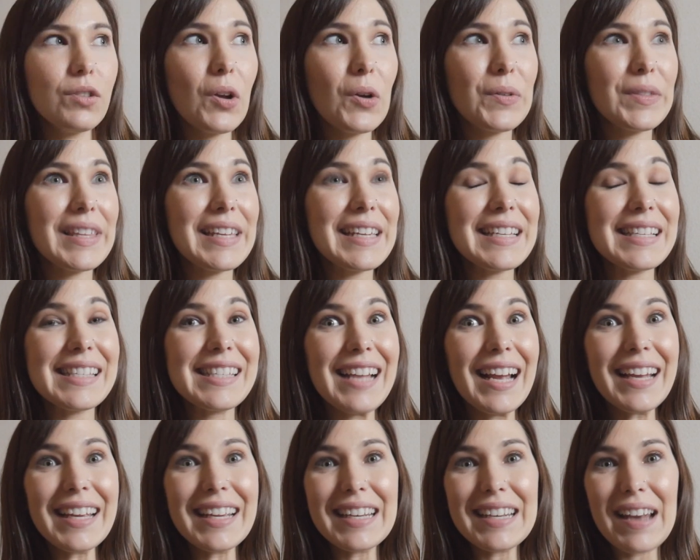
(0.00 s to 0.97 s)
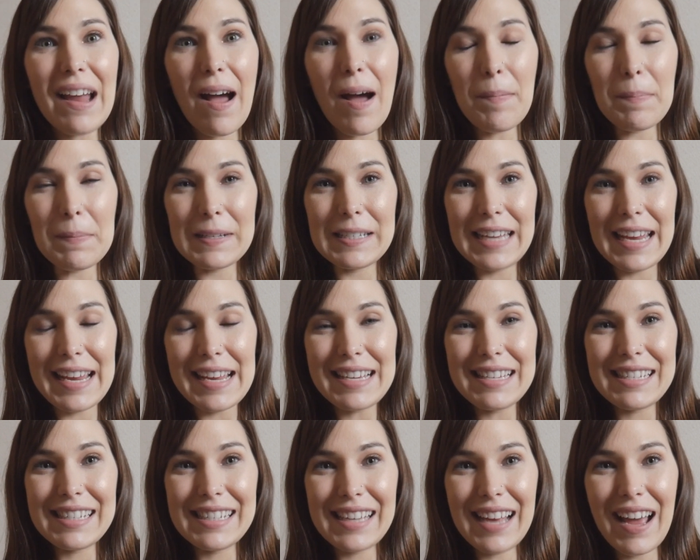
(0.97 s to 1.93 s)
So the second
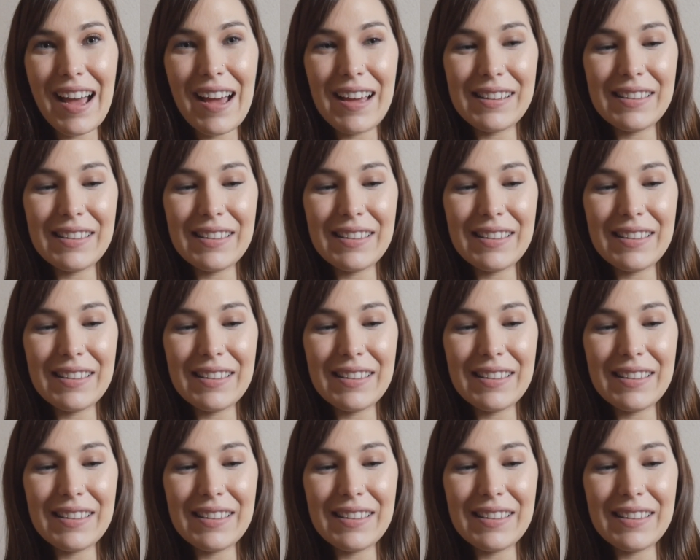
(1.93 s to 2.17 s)
update,